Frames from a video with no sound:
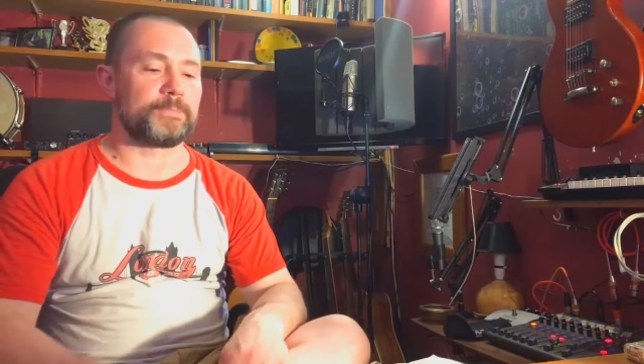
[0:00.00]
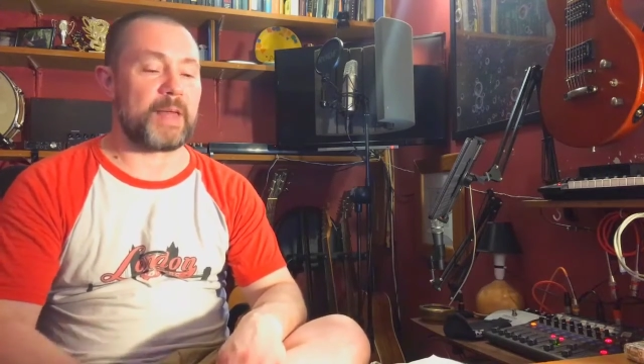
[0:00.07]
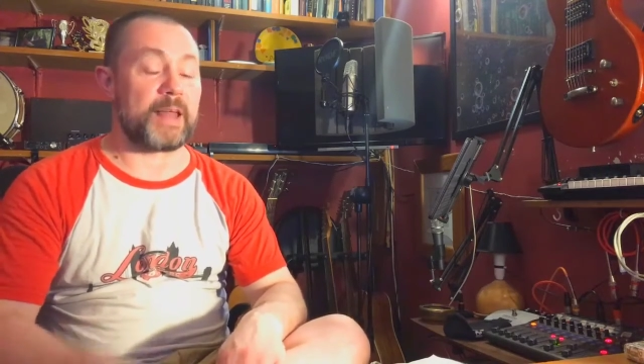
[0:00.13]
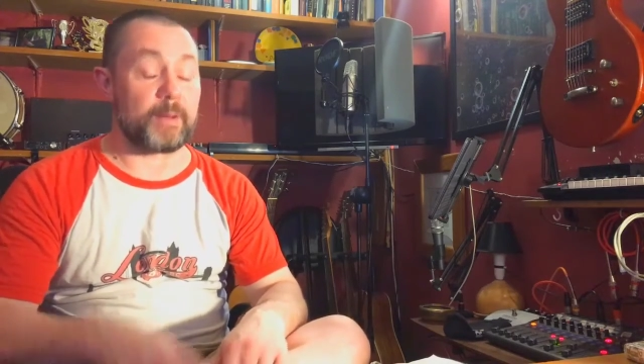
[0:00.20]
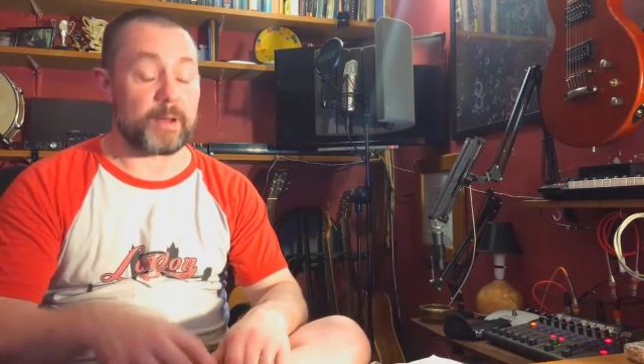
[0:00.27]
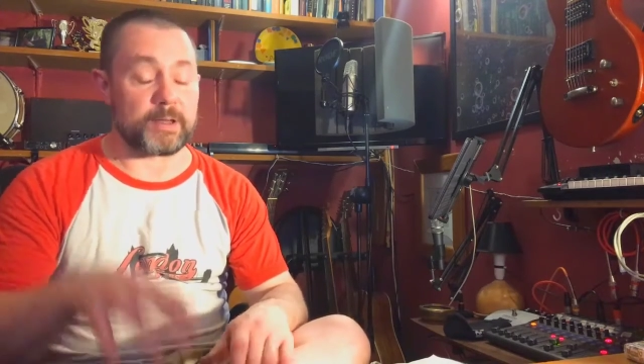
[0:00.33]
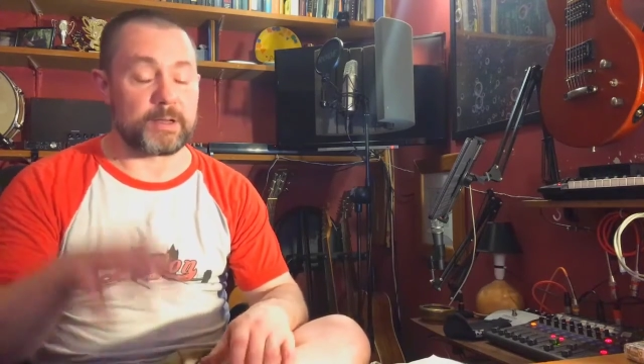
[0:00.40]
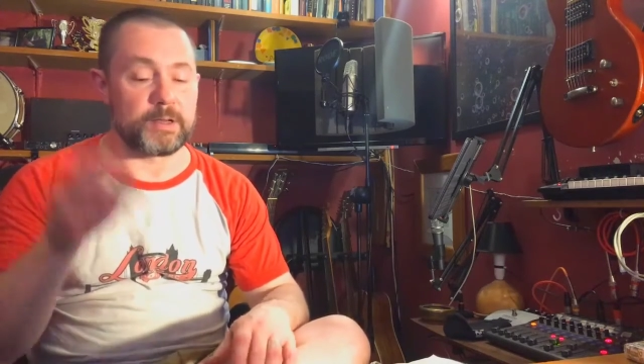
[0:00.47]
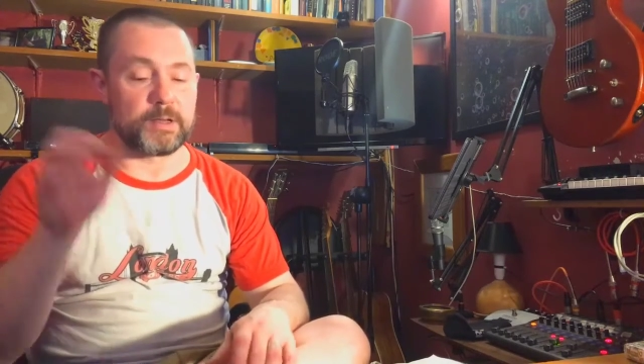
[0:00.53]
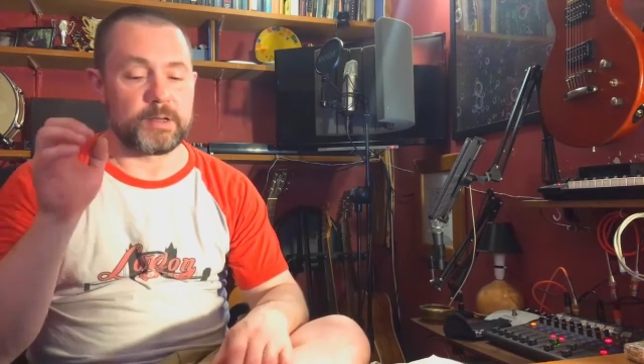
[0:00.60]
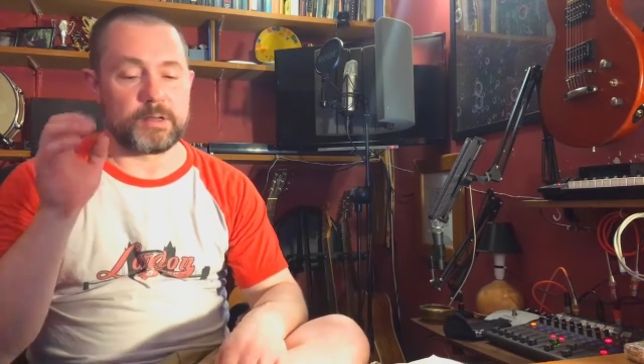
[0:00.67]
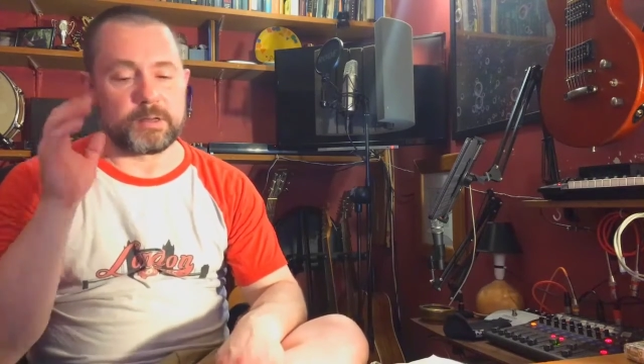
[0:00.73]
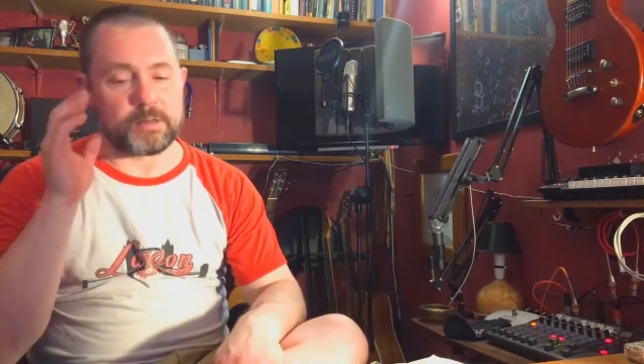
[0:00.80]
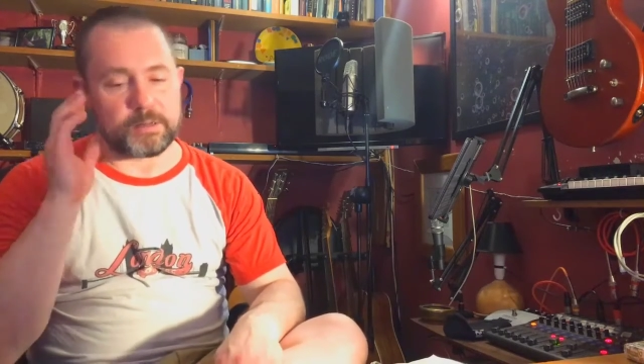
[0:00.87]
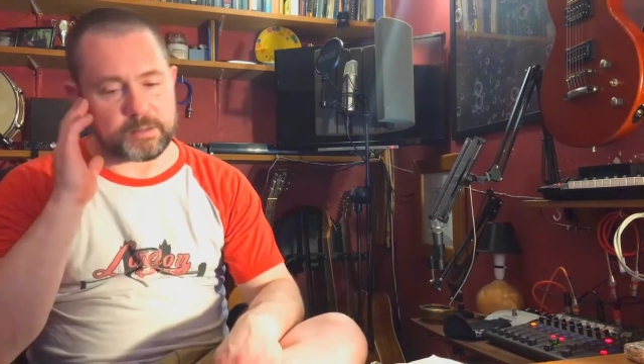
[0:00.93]
Anyway,
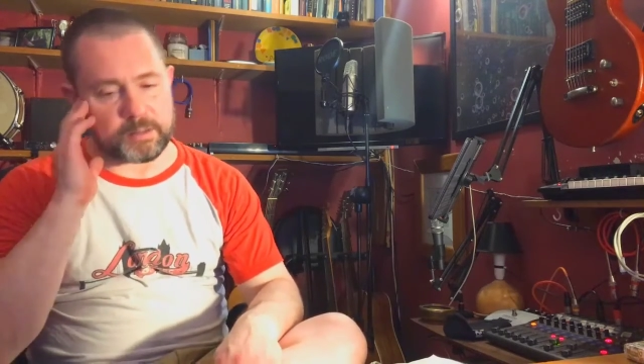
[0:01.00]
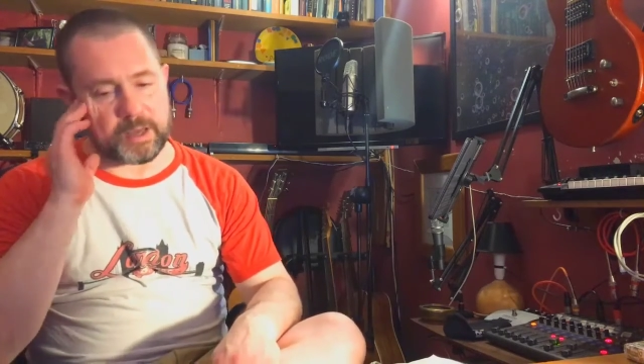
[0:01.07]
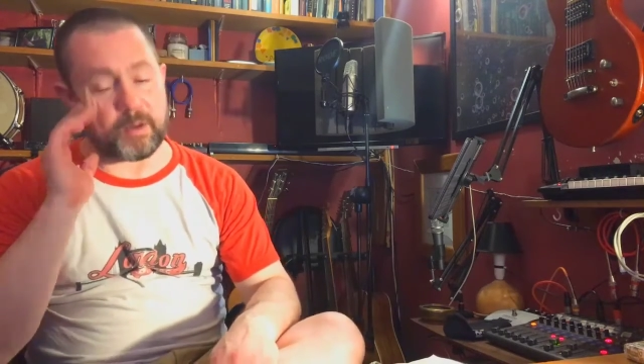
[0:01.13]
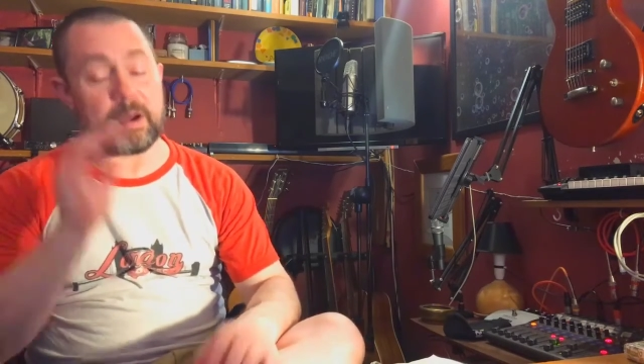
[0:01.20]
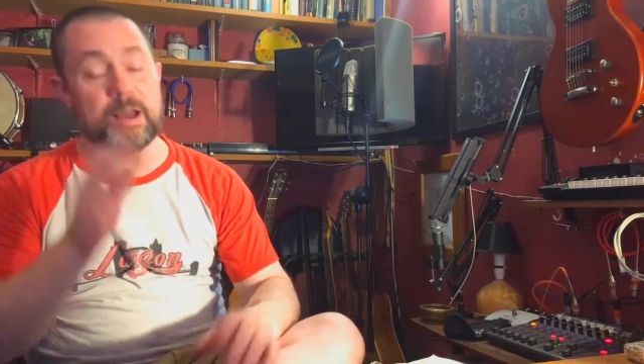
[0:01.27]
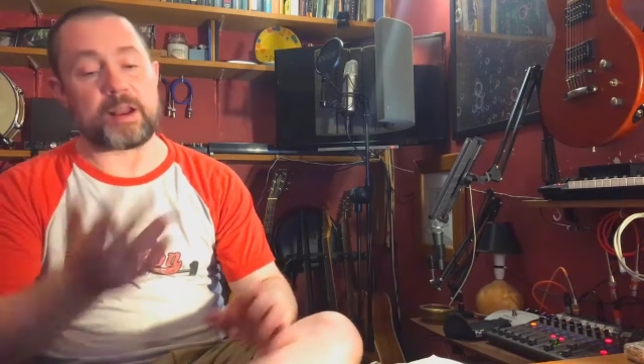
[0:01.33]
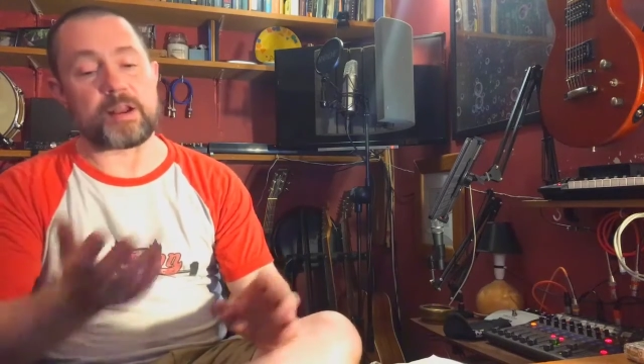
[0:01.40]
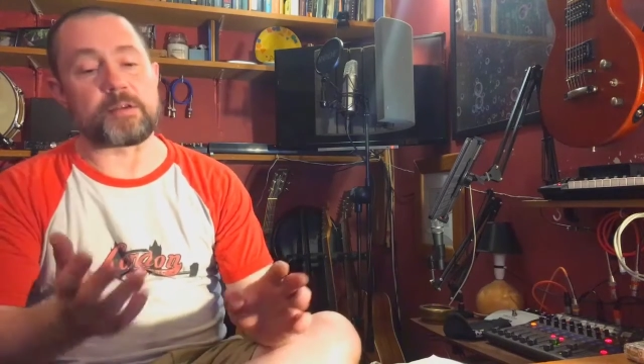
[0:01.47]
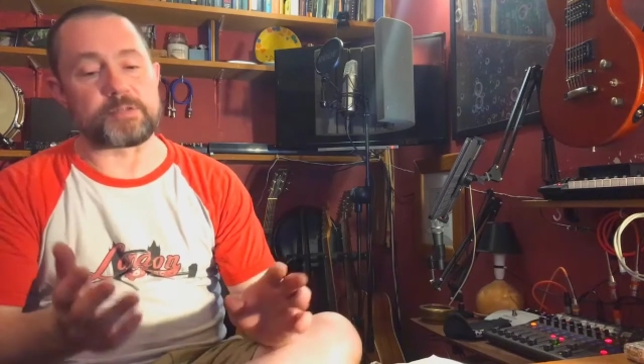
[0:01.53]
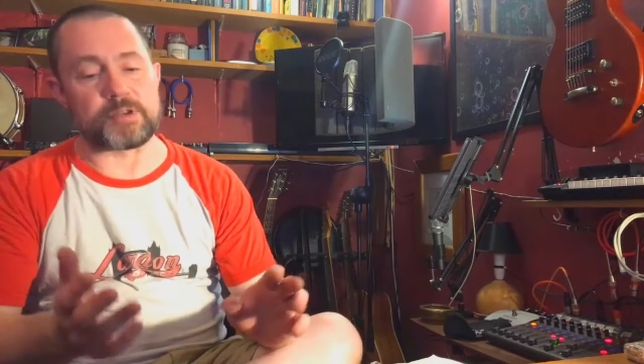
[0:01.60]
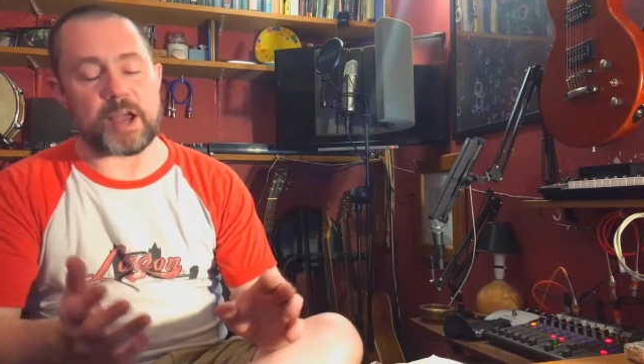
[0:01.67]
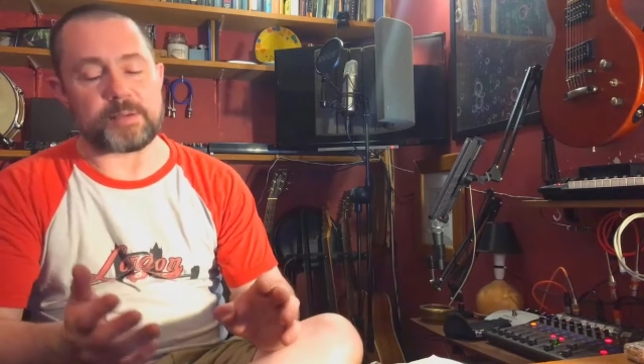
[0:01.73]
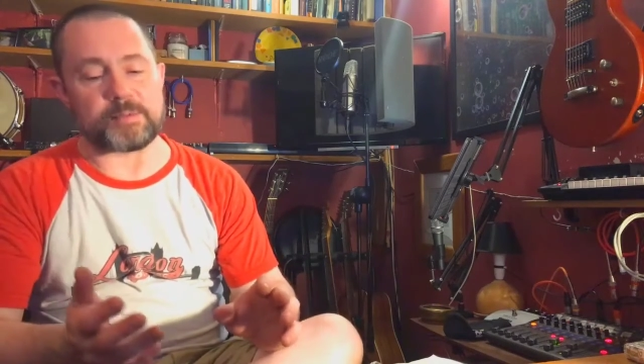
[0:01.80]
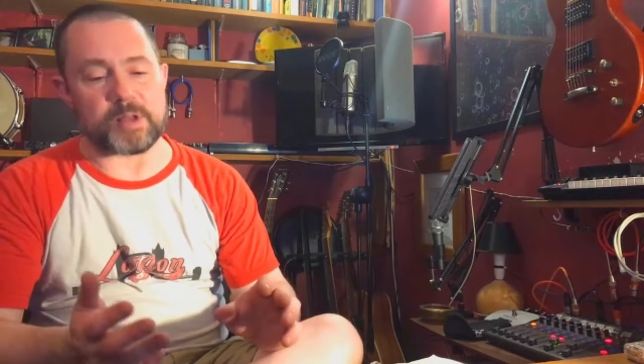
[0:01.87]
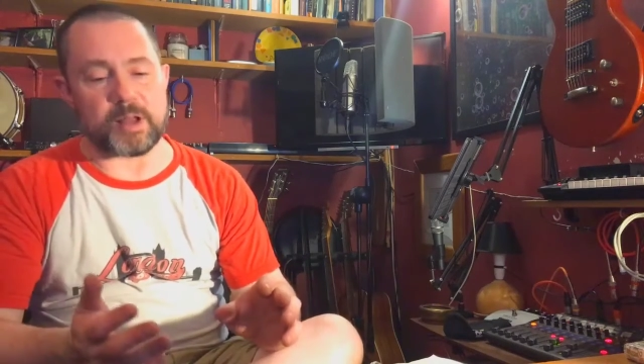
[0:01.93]
oh, I don't know,
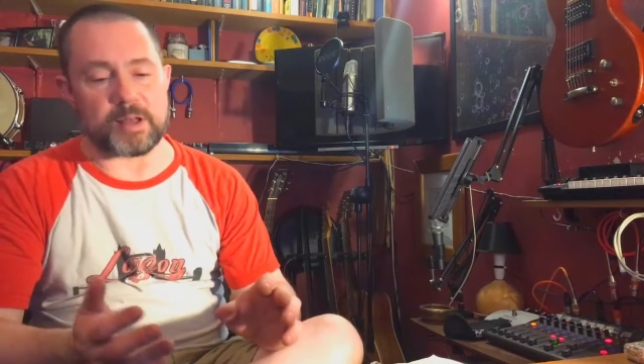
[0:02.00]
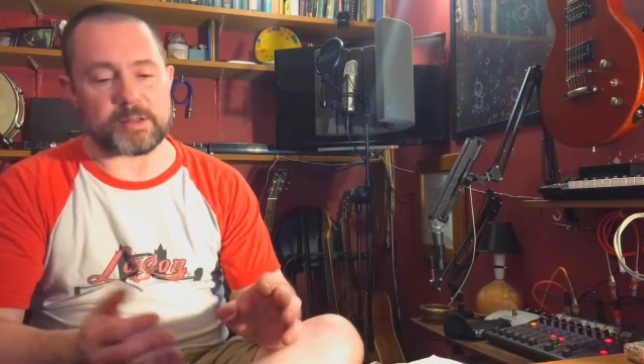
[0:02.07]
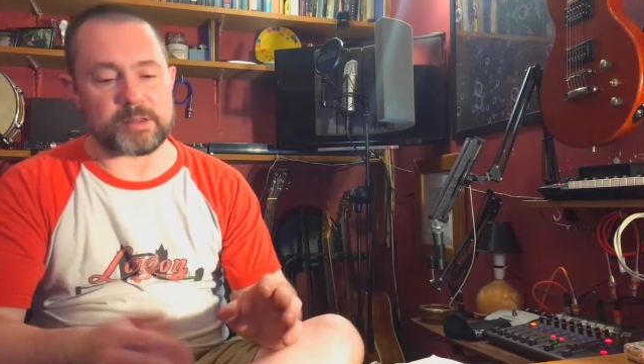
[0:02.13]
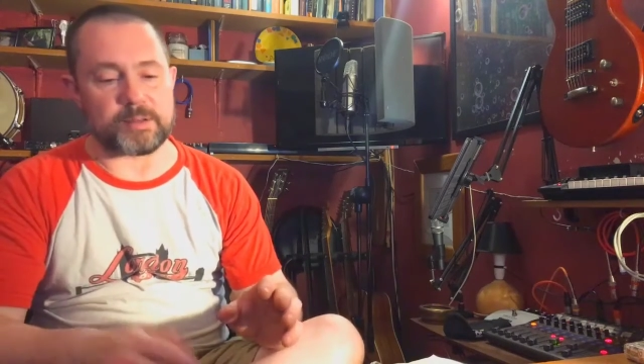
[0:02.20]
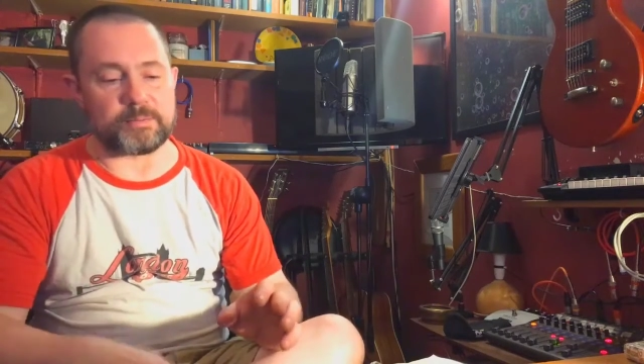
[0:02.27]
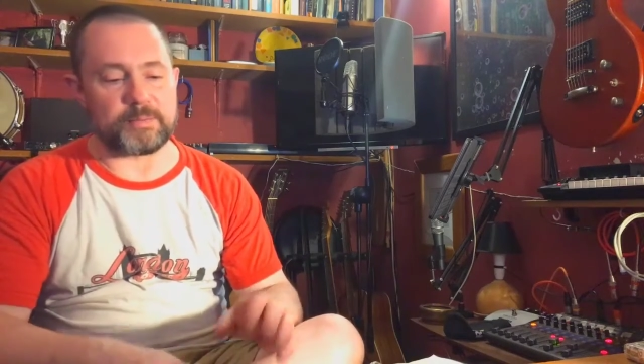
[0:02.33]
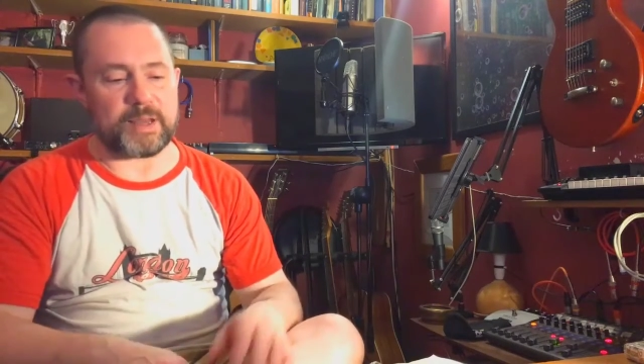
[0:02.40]
James likes them,